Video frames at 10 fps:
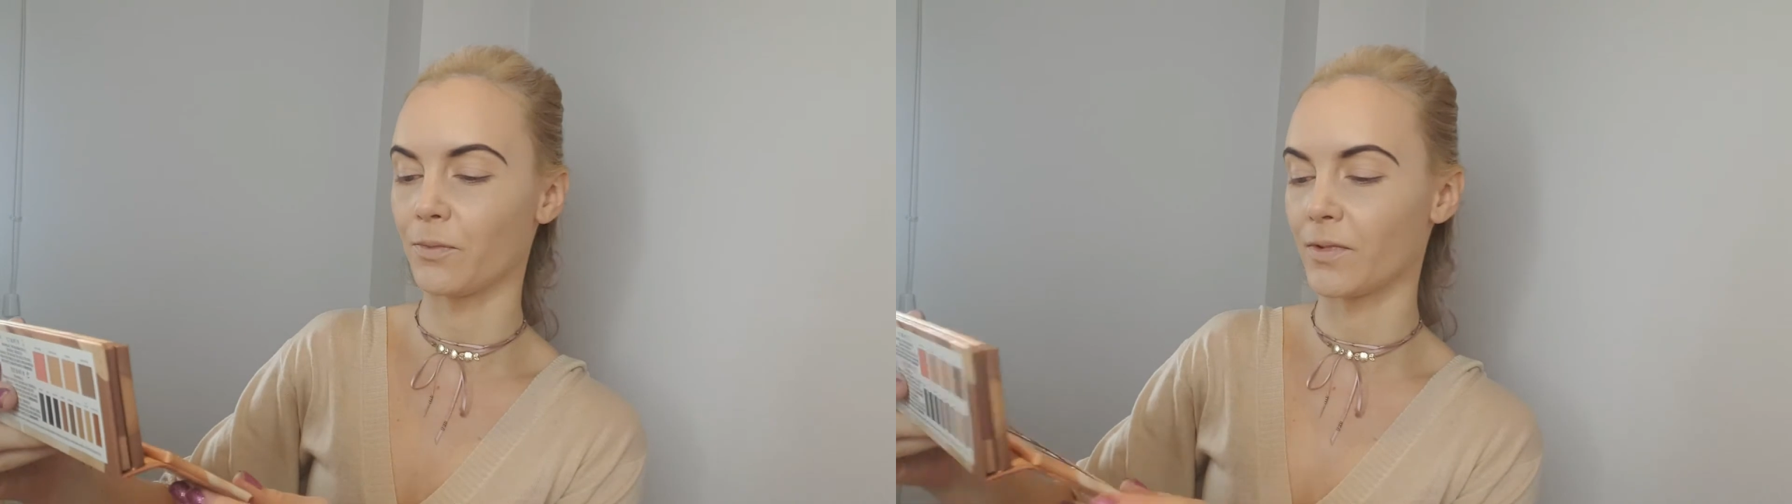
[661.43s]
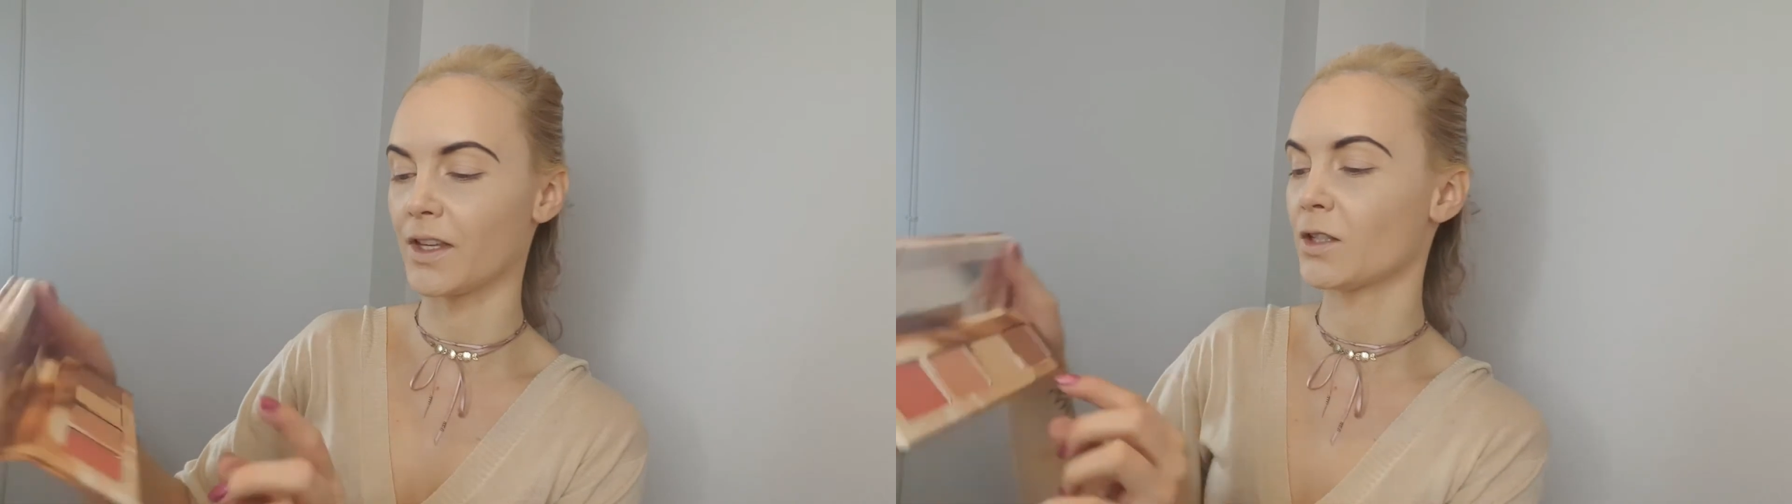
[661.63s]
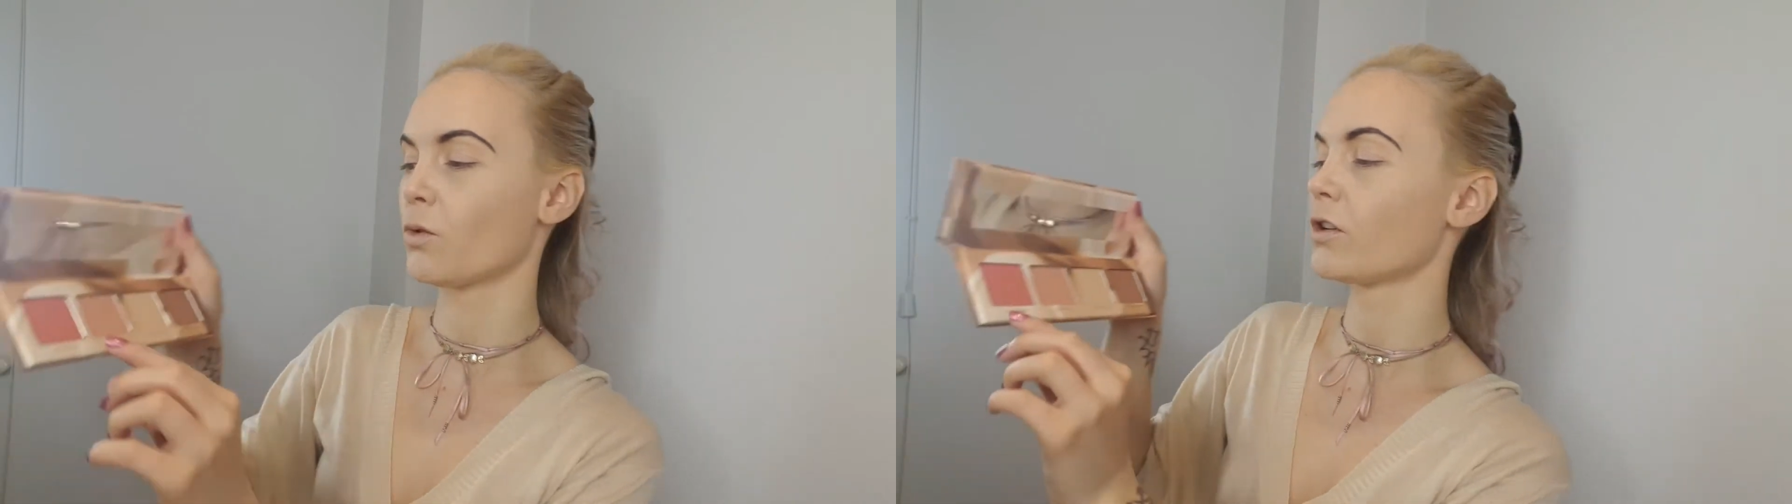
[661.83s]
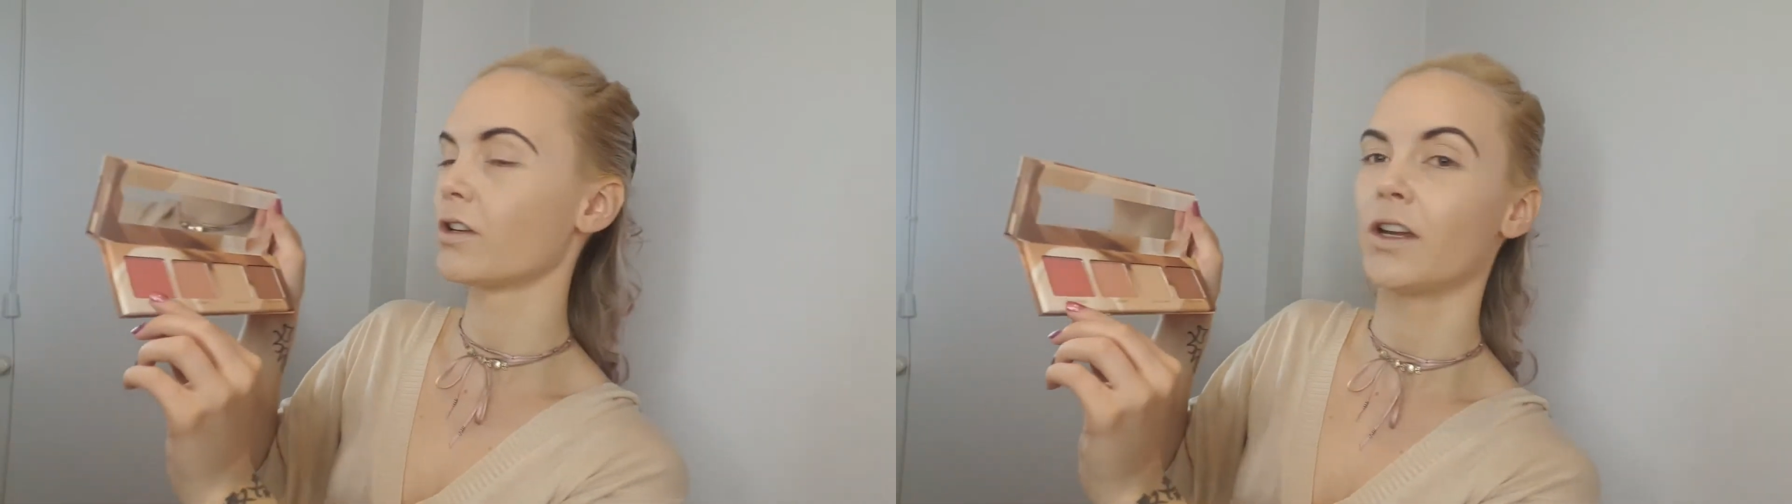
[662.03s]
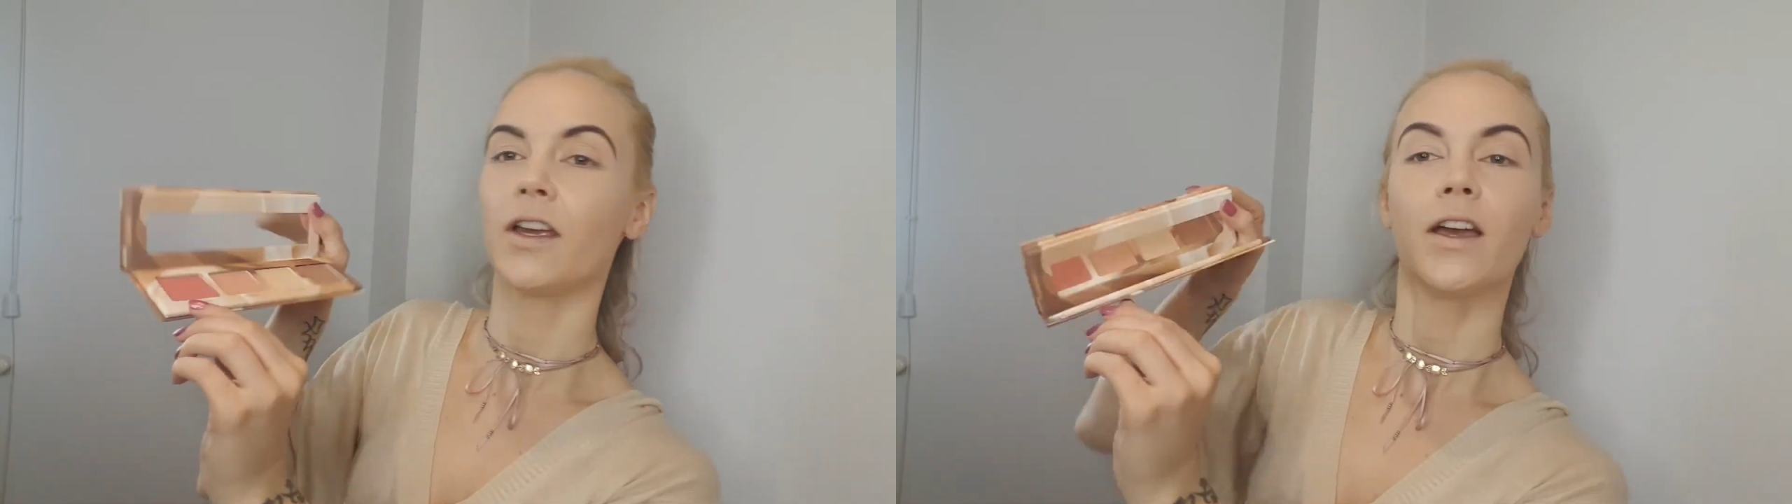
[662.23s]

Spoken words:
This one